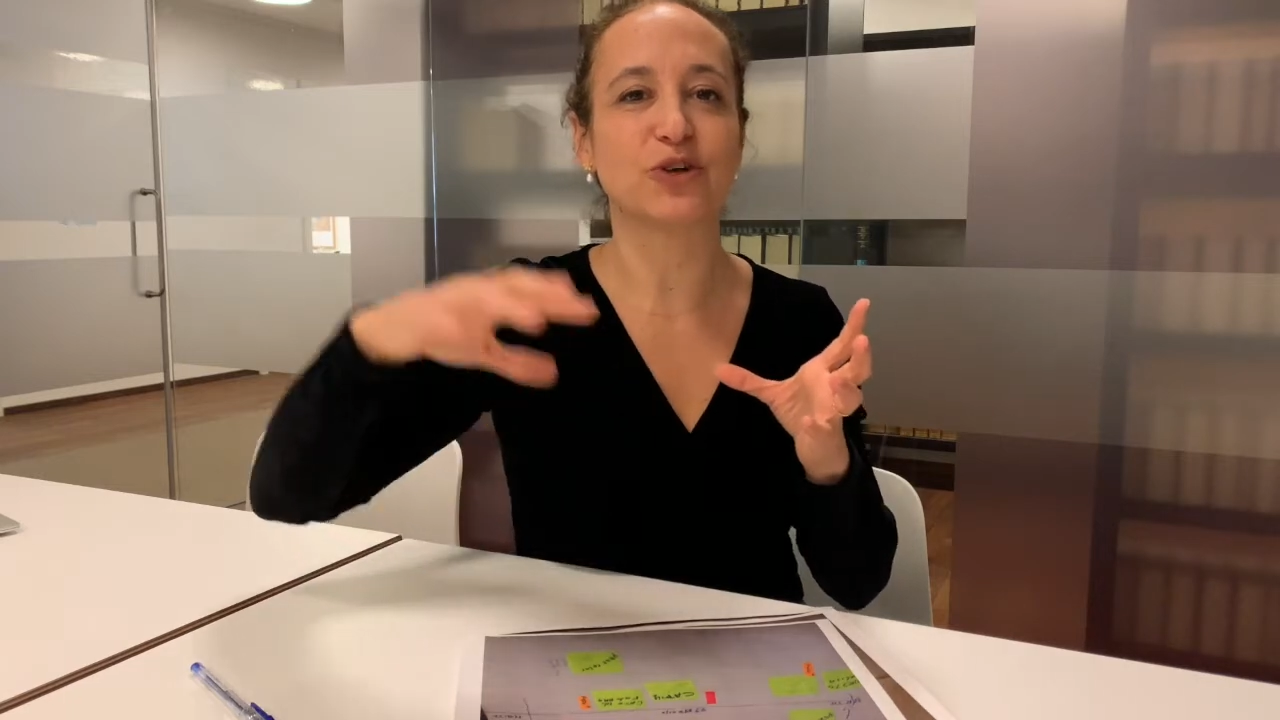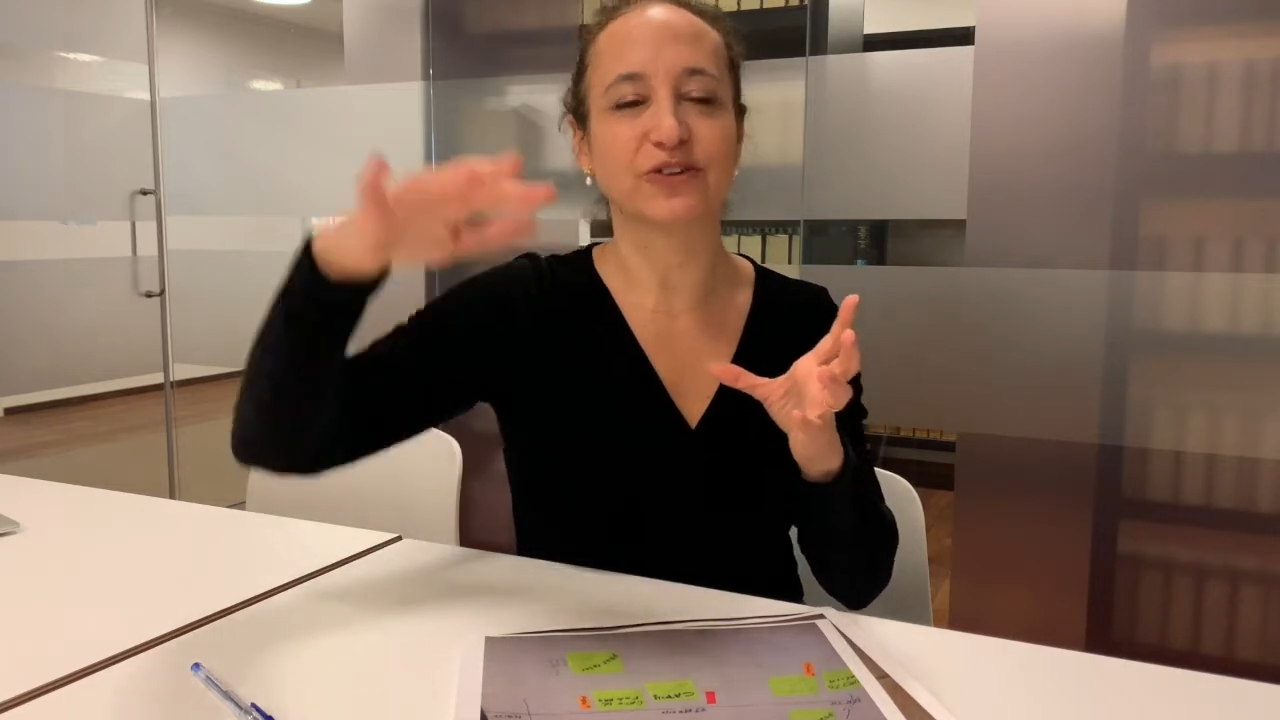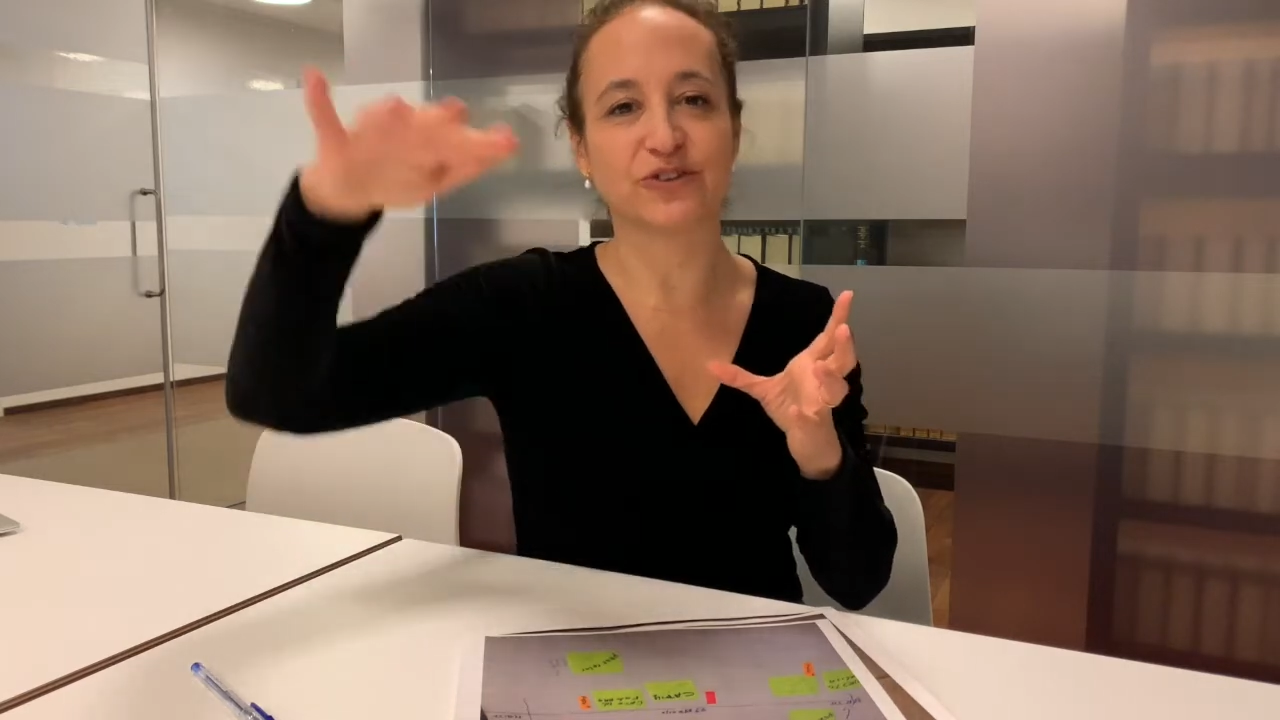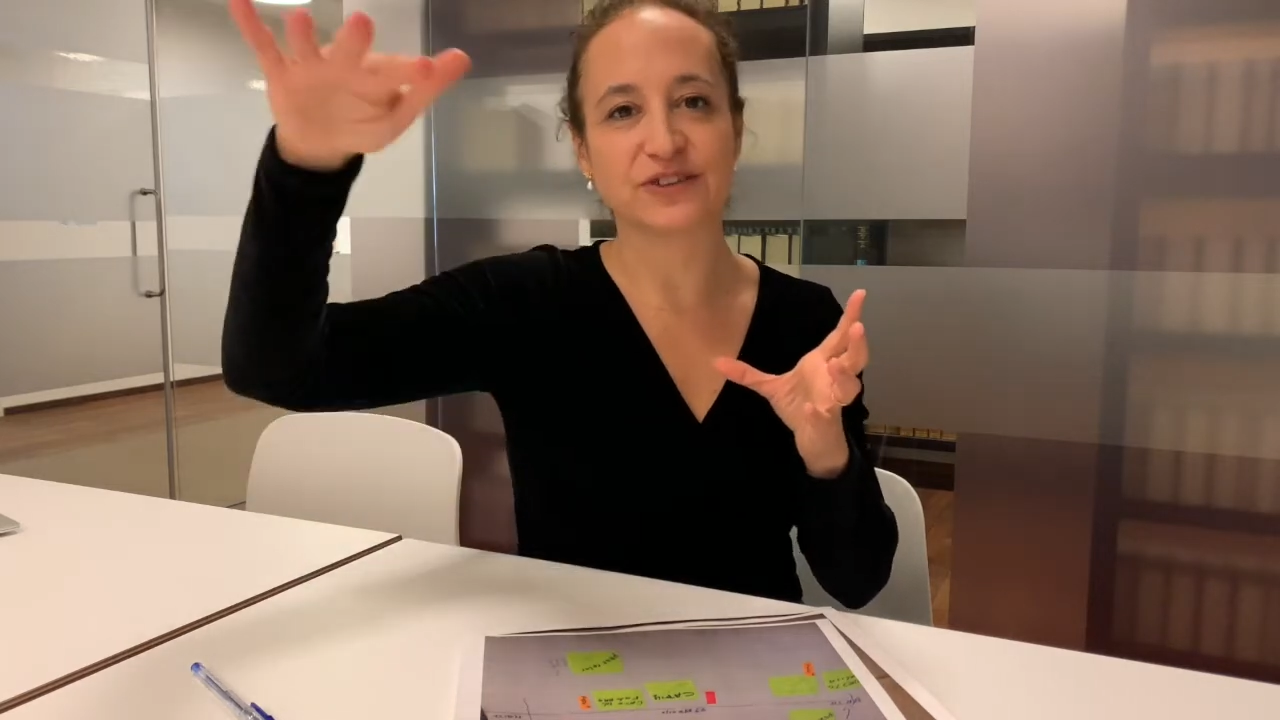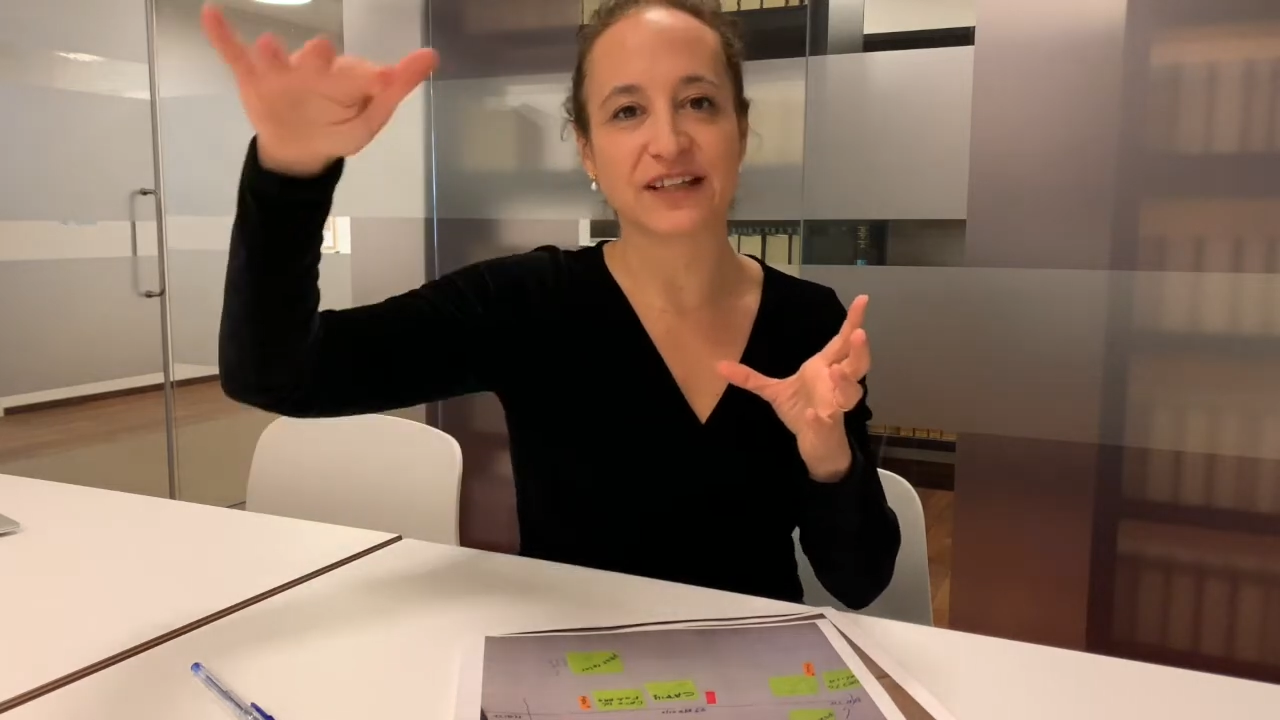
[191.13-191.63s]

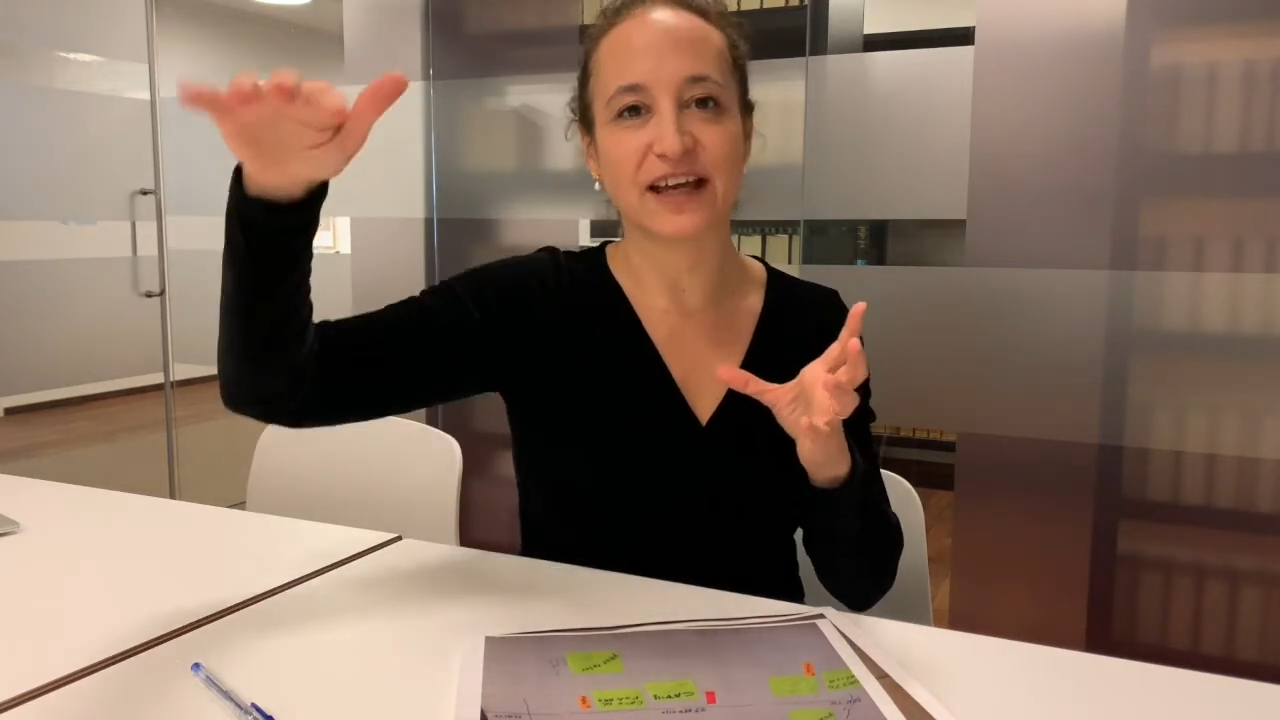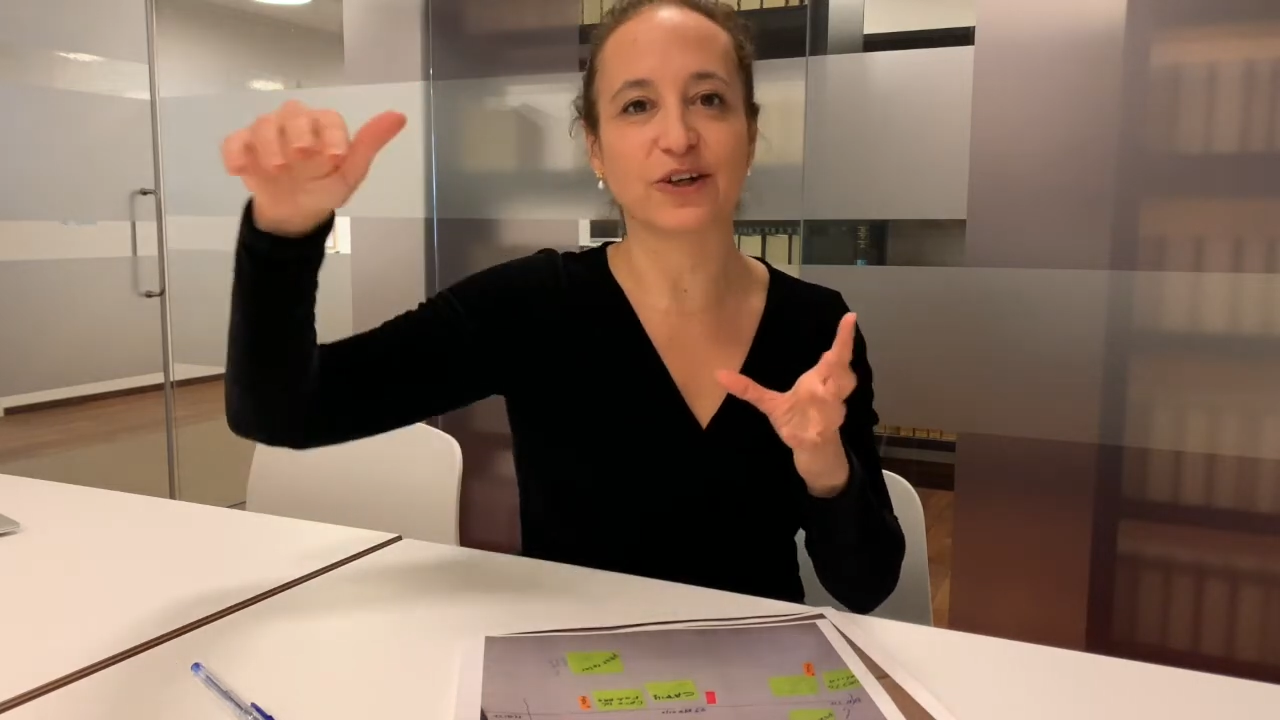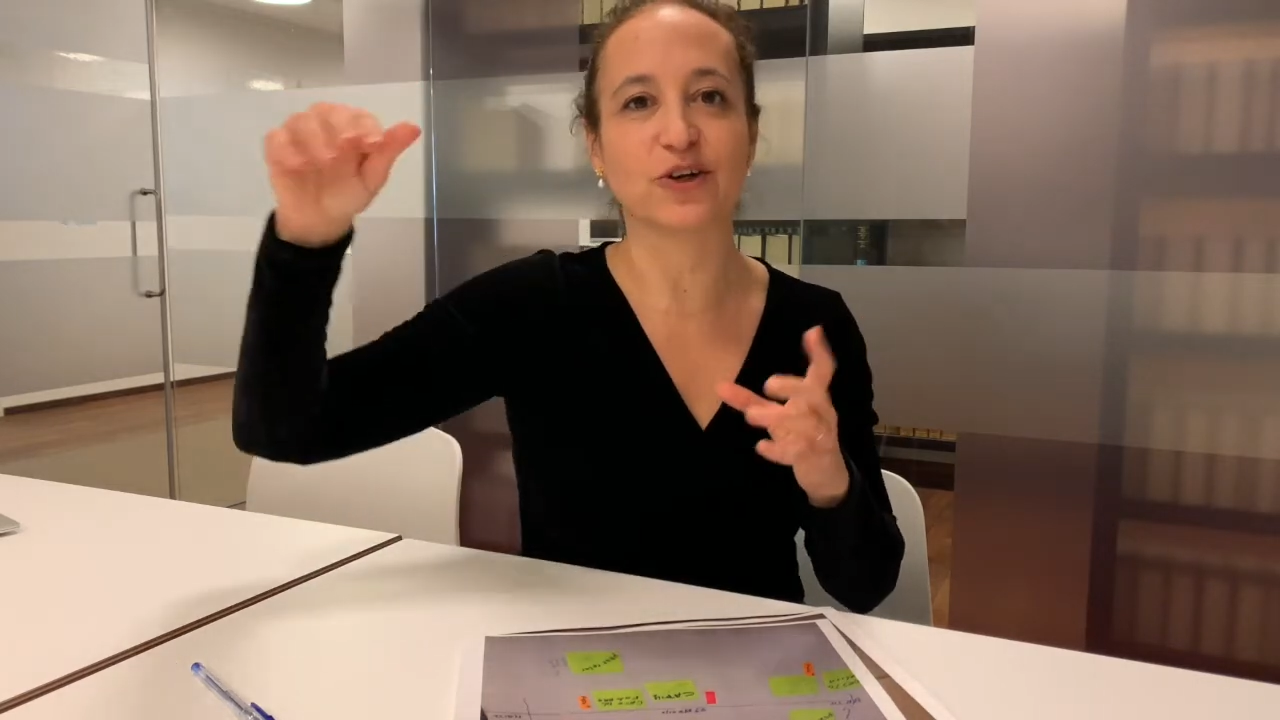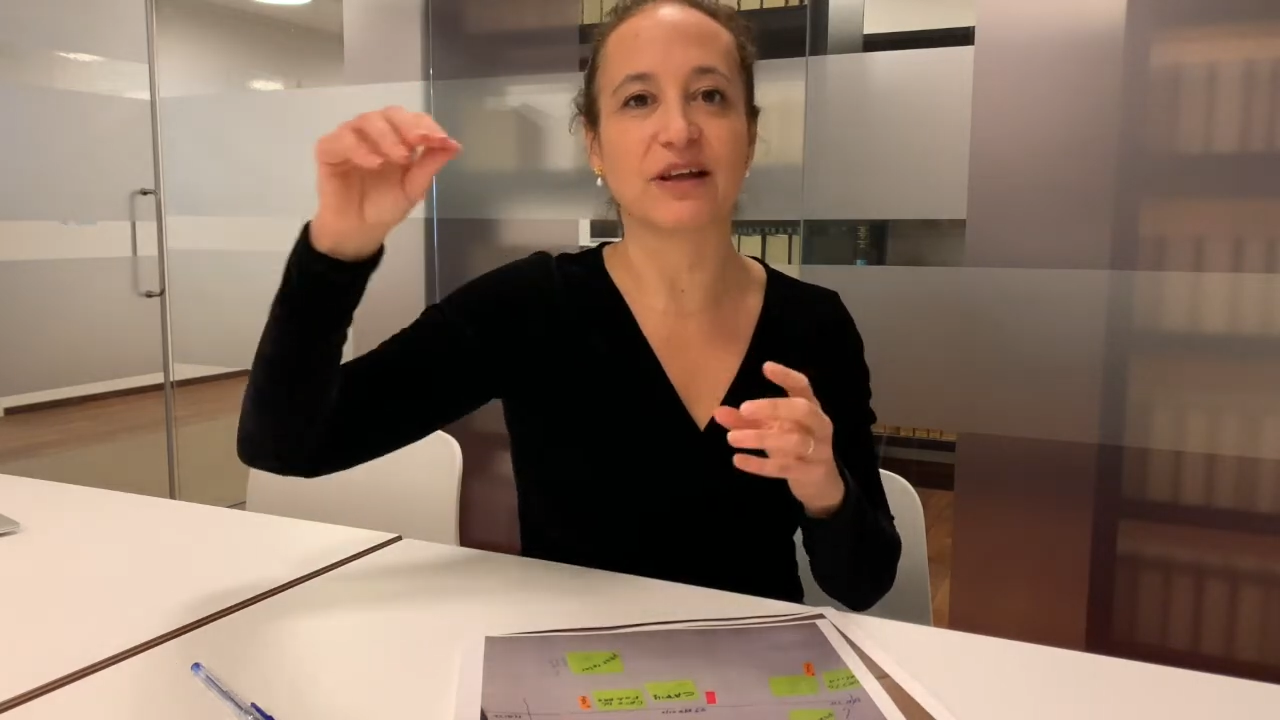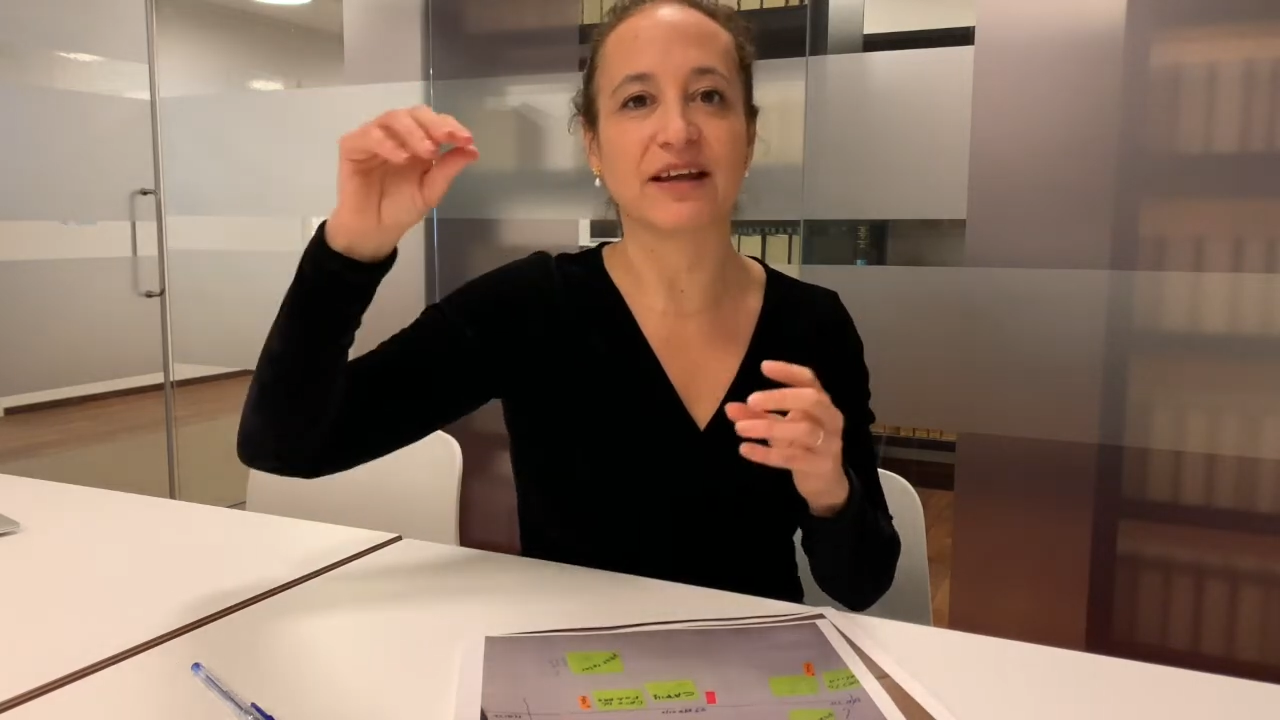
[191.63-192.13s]
understand